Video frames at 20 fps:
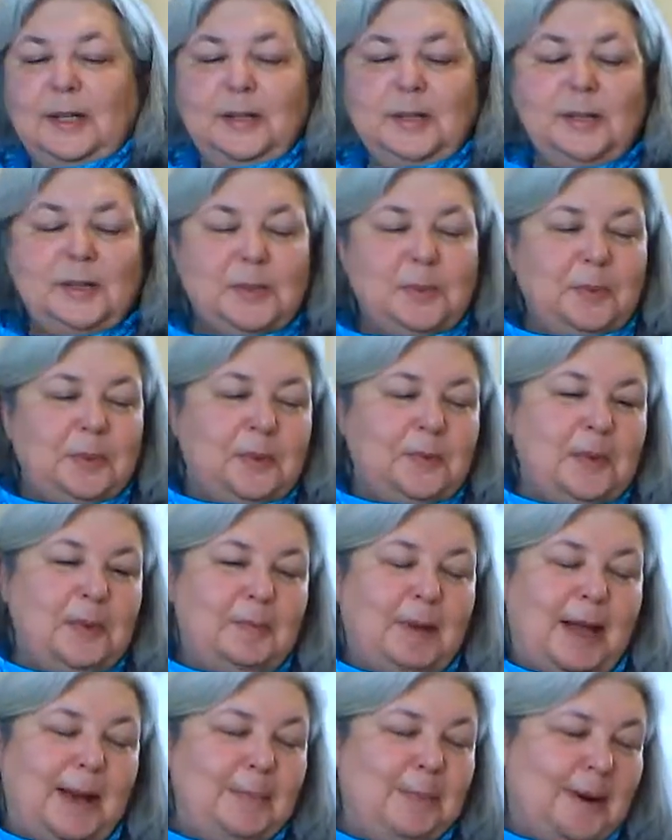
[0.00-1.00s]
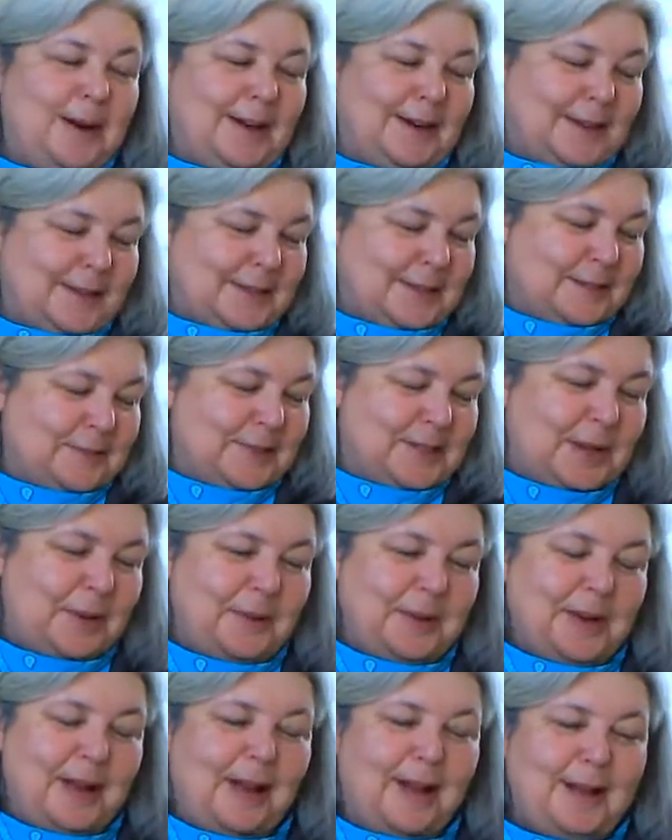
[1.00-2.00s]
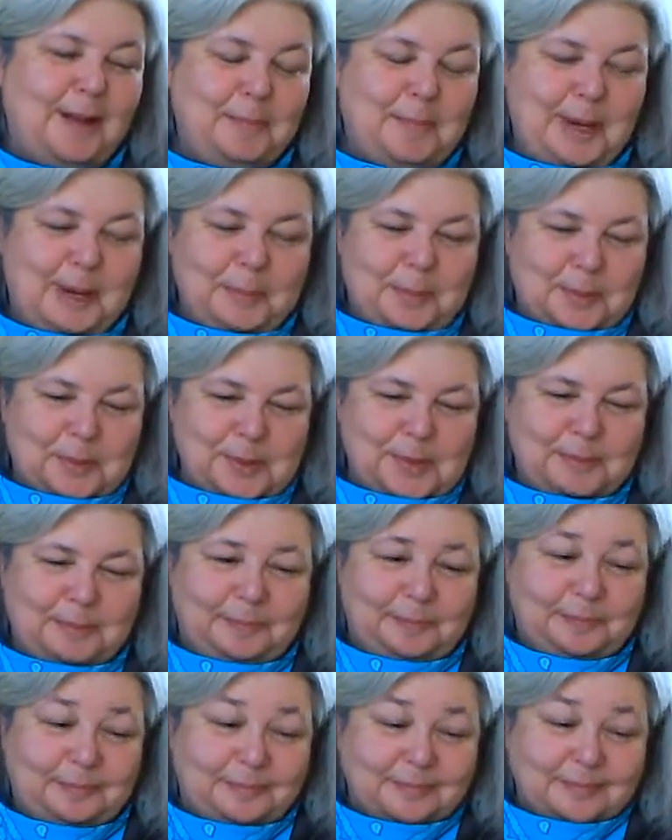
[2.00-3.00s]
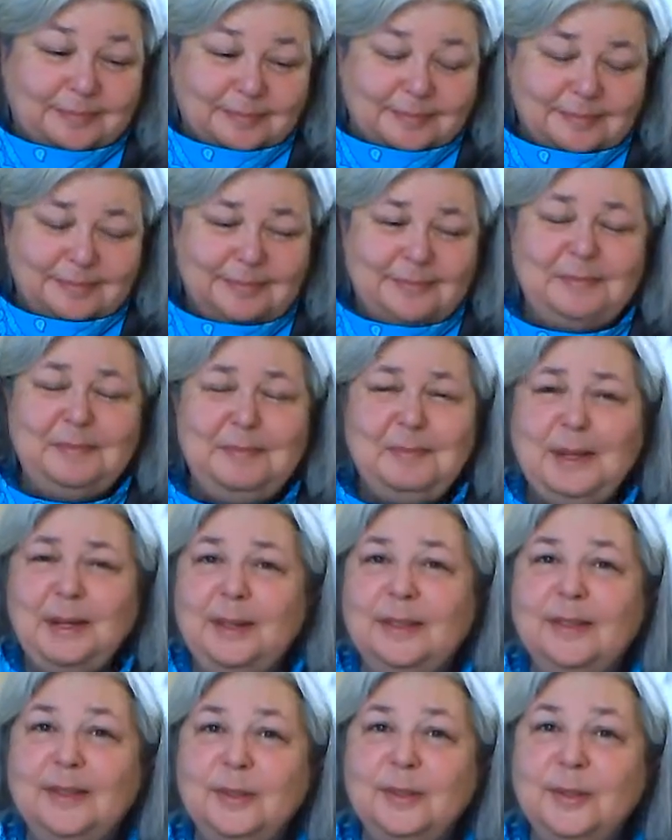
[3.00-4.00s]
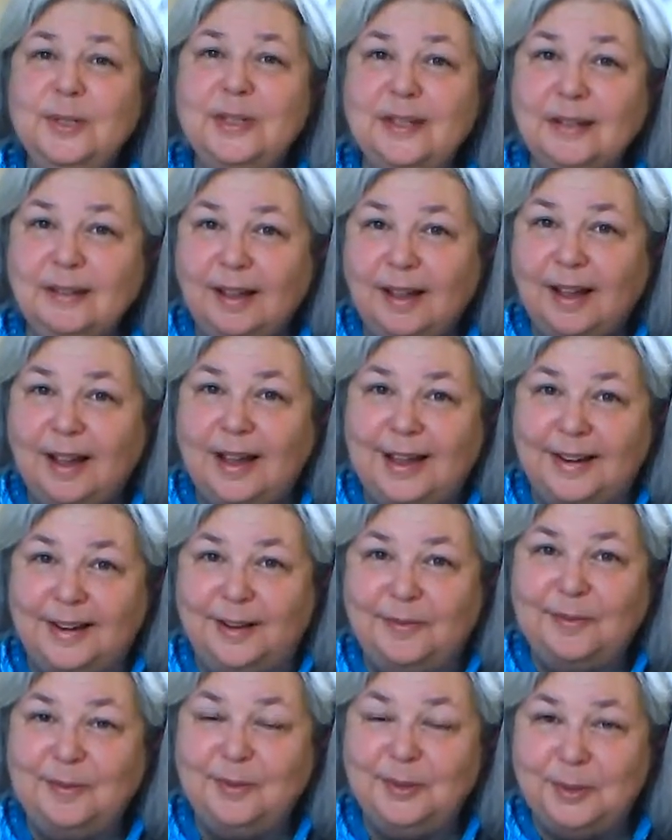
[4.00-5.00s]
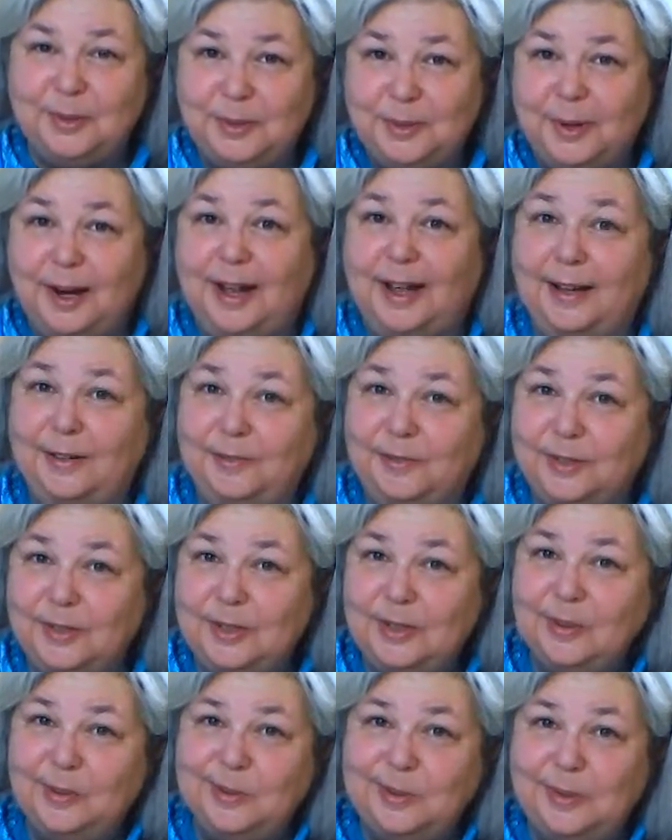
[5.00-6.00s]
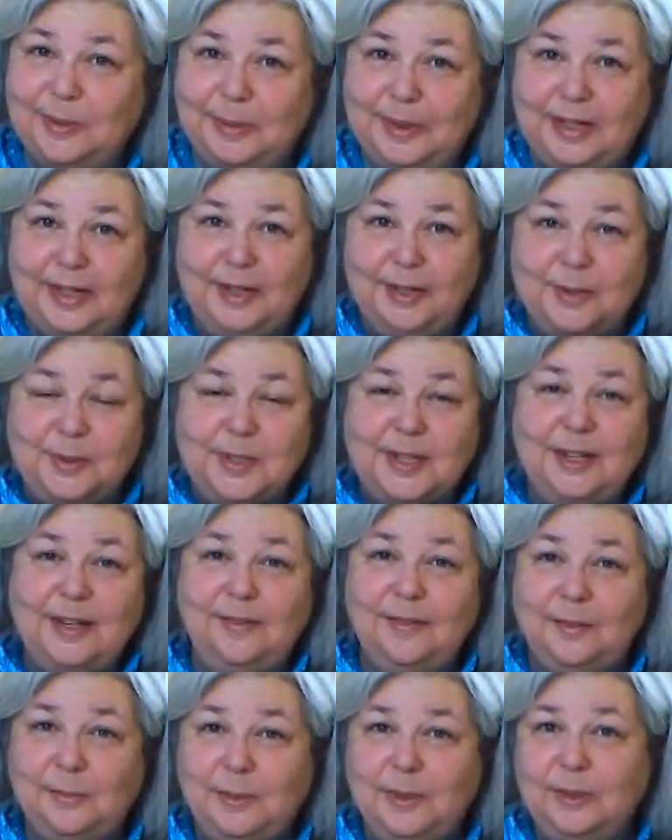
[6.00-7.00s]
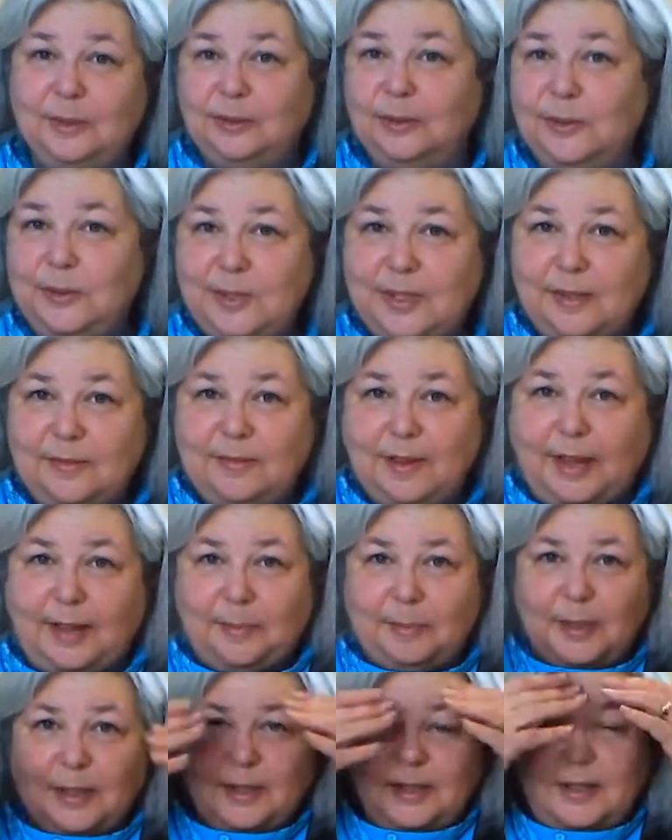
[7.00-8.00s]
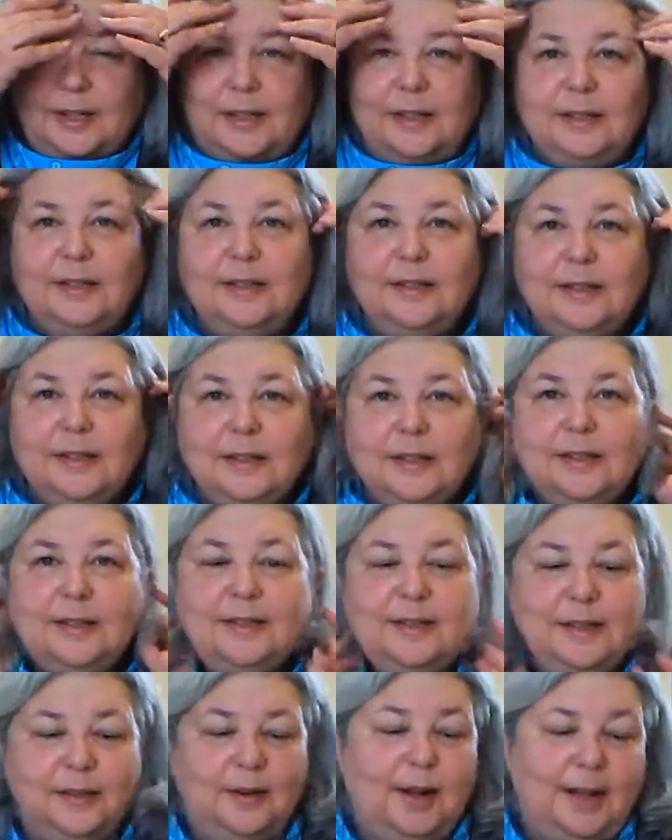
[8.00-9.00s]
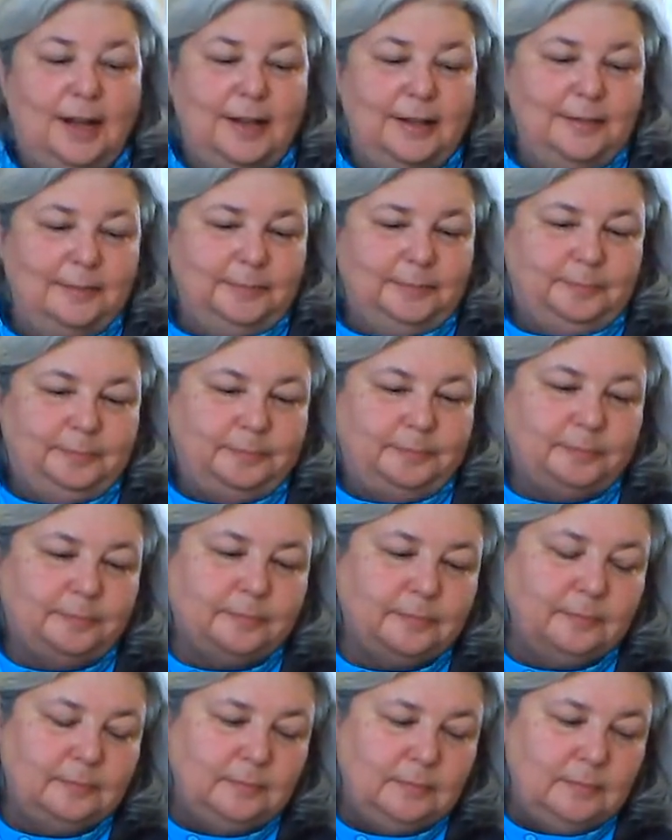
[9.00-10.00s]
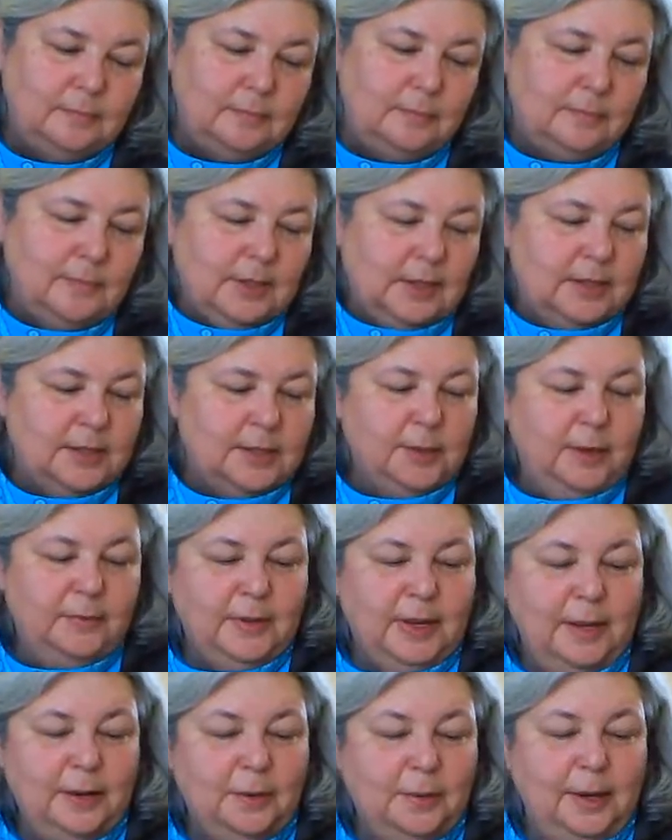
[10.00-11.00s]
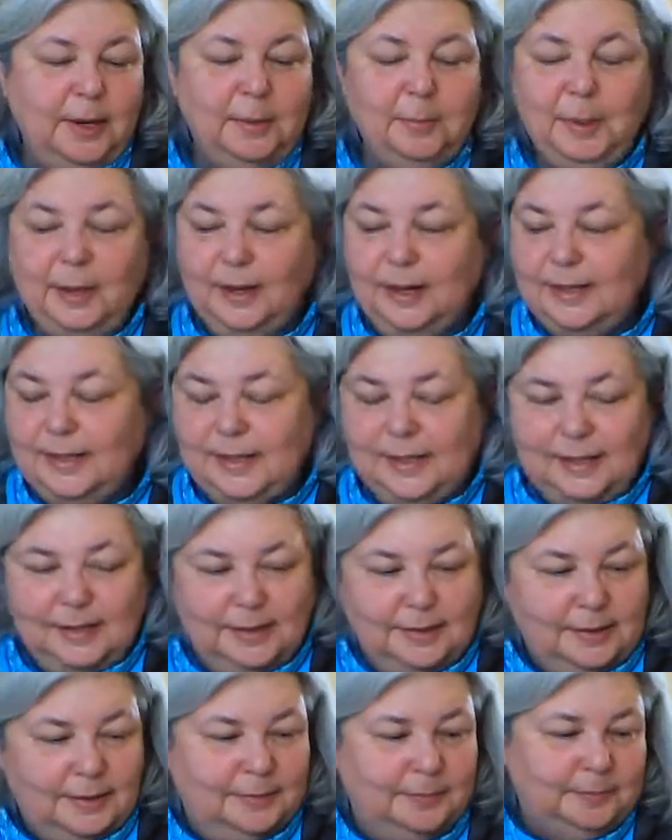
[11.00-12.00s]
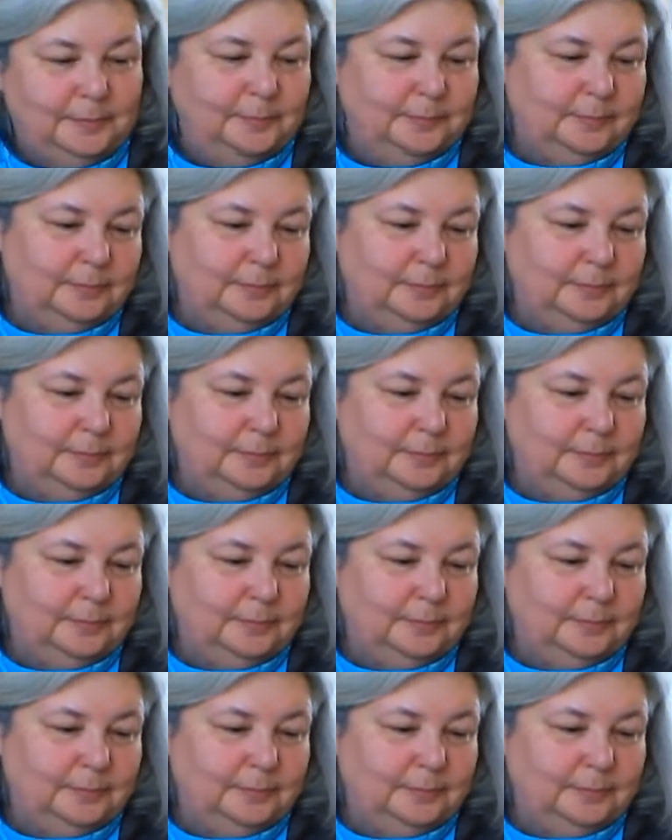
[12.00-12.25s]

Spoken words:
This is one of the byproducts of sowing hot peppers. They're still hot after they're dry for 2 or 3 years, even when they're losing viability. They're hot. So I've got grandpas in.